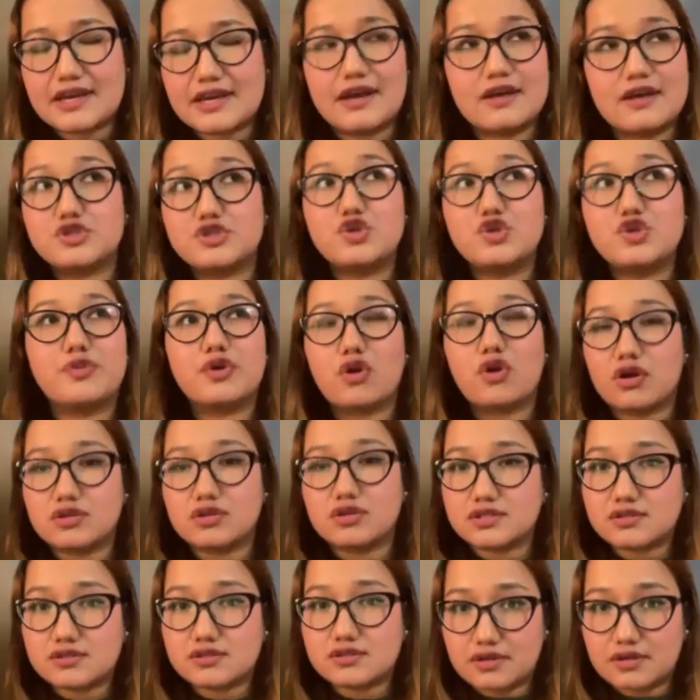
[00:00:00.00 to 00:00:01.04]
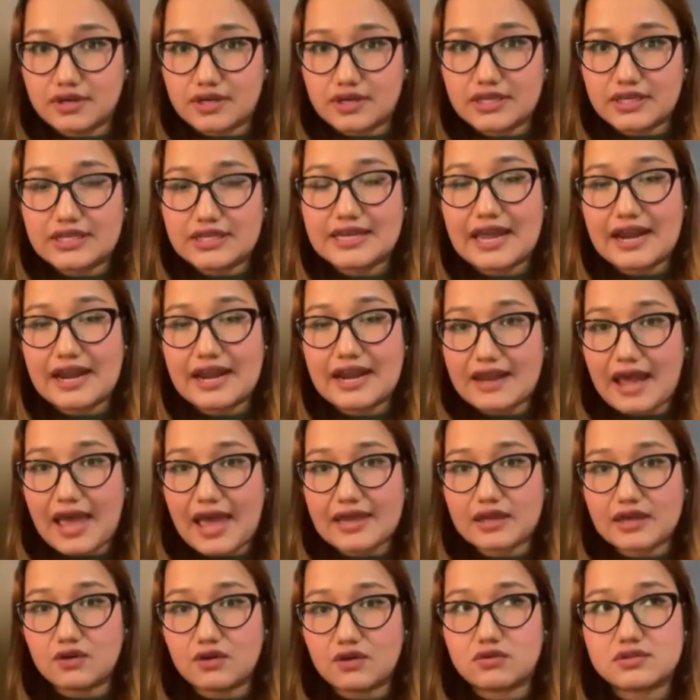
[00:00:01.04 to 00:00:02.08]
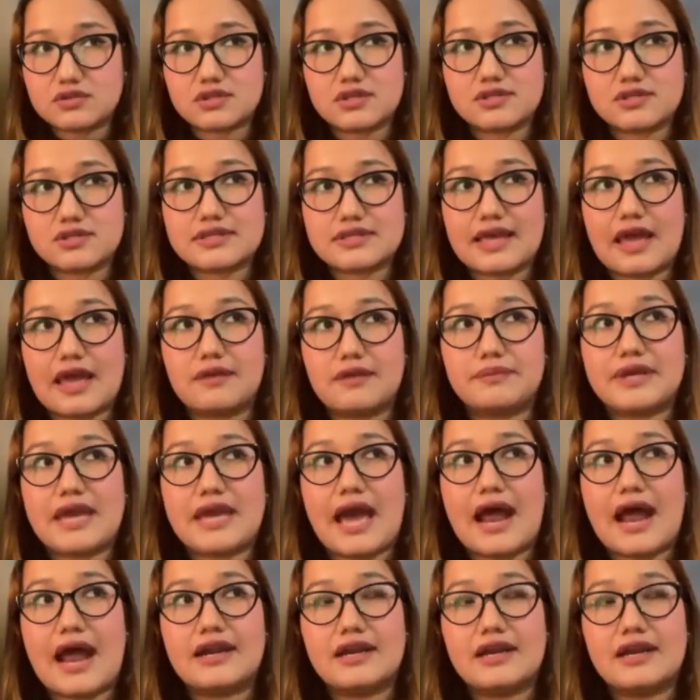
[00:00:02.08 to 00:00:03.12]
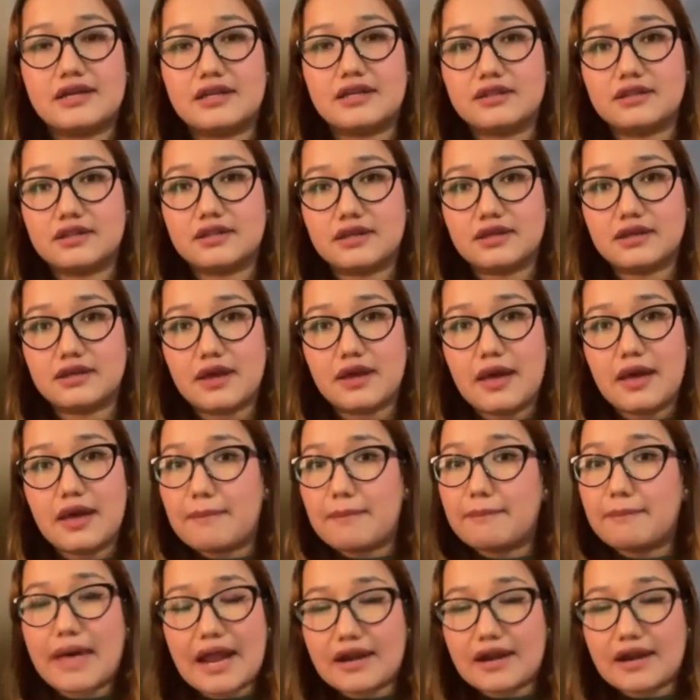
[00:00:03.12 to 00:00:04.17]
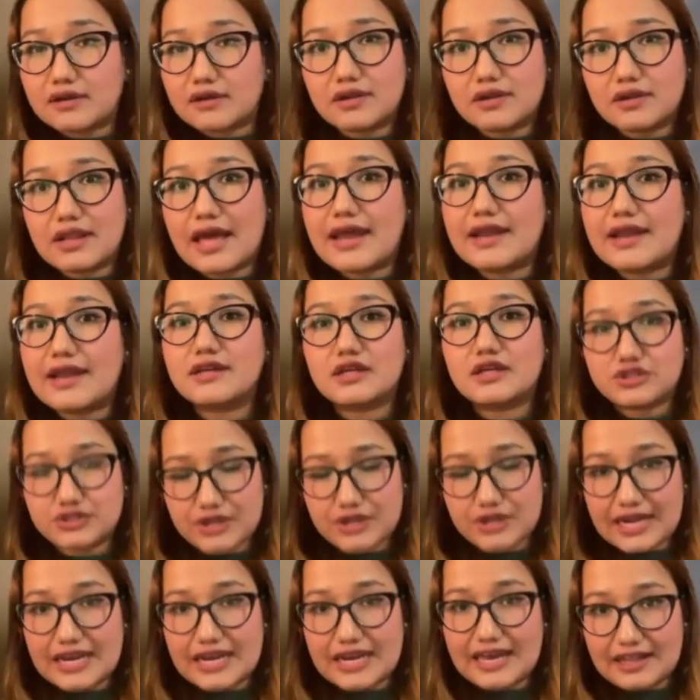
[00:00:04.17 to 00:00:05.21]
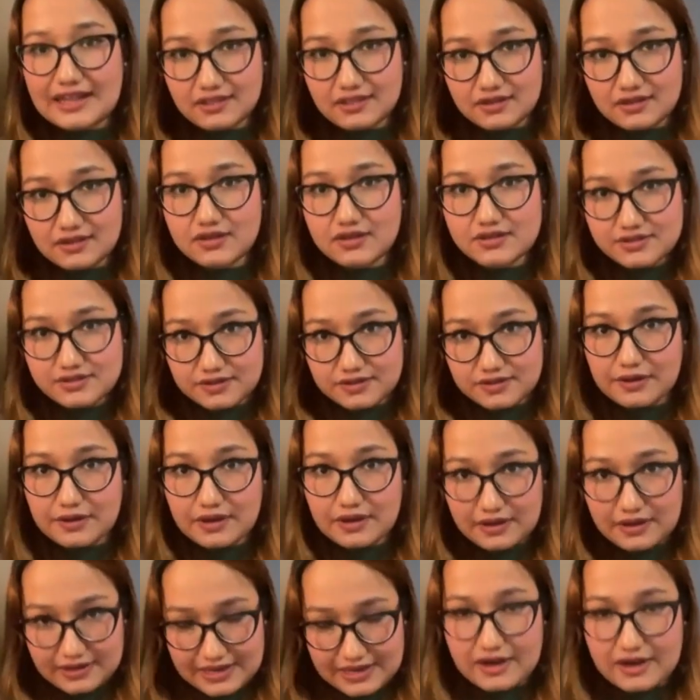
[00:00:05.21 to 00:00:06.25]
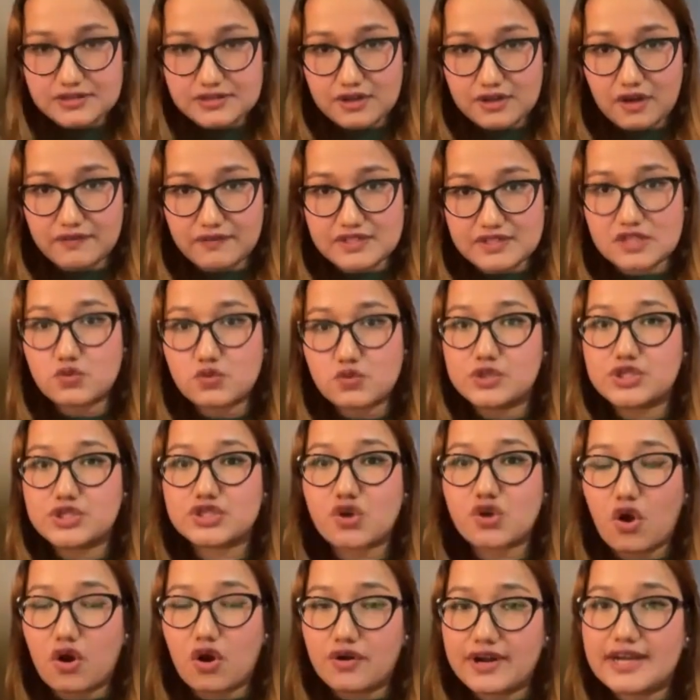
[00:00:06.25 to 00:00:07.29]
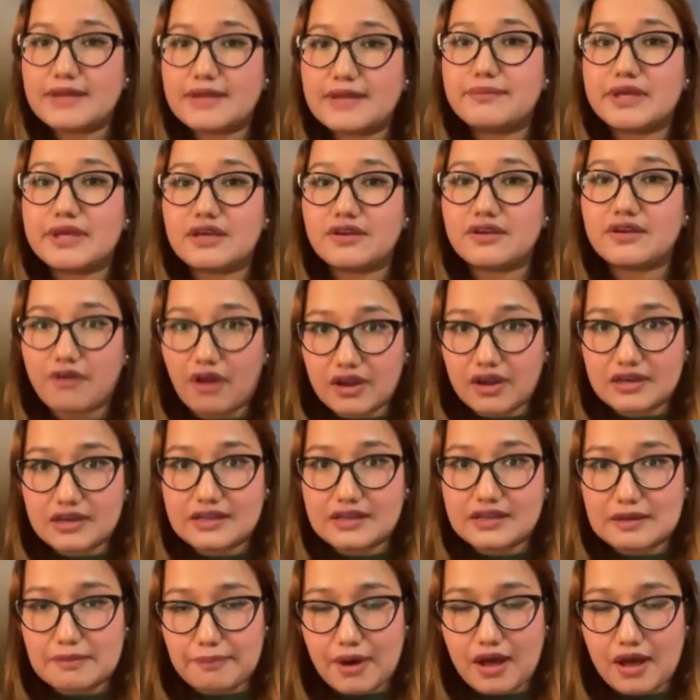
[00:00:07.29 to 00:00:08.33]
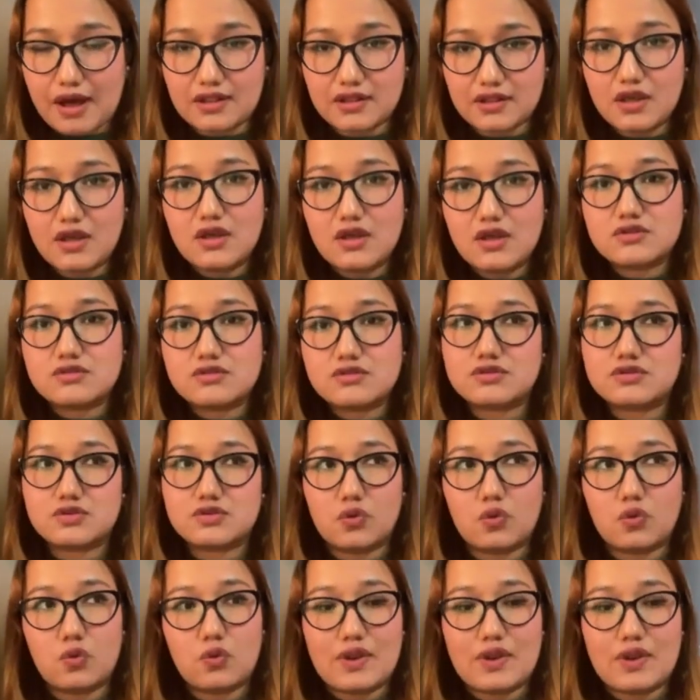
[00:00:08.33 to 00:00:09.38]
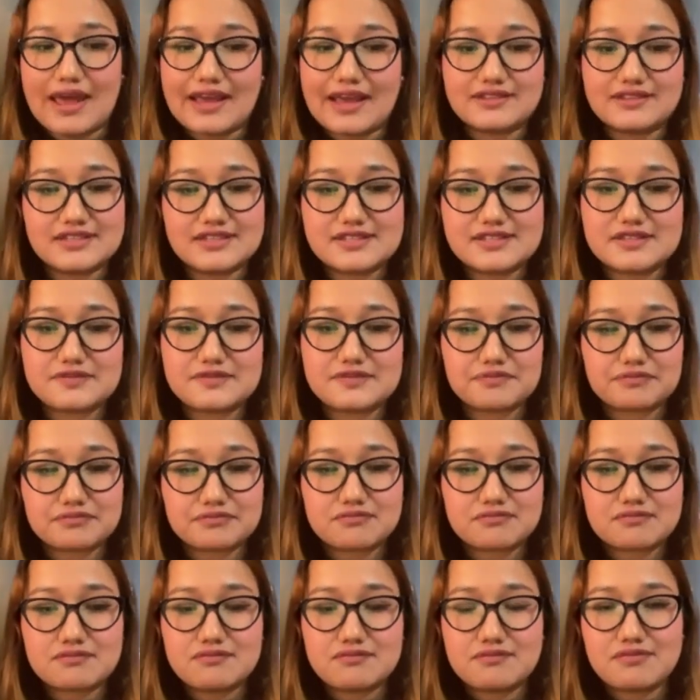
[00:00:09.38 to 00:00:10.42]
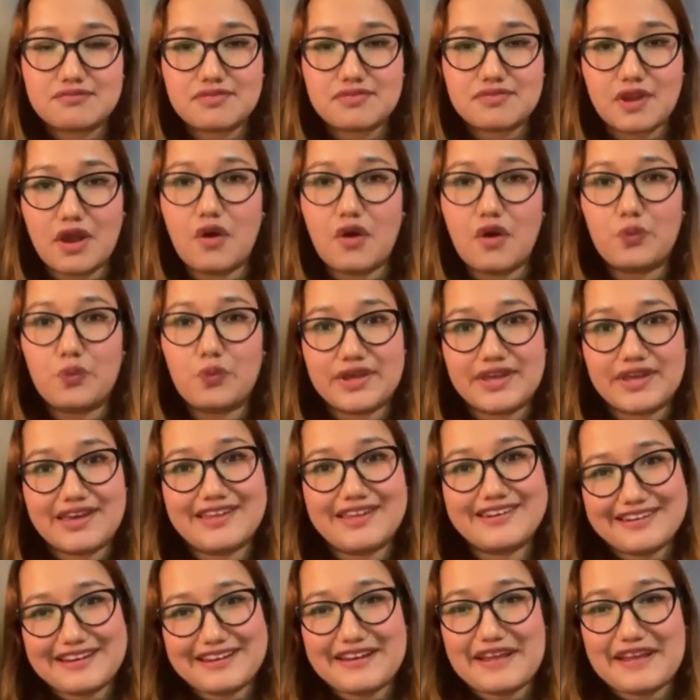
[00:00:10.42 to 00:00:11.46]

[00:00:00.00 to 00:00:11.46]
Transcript: uh, tuberculosis screening and diagnosis can be added in the maternal and child health uh, care services, which is already being run in Nepal. So, like this, uh, we can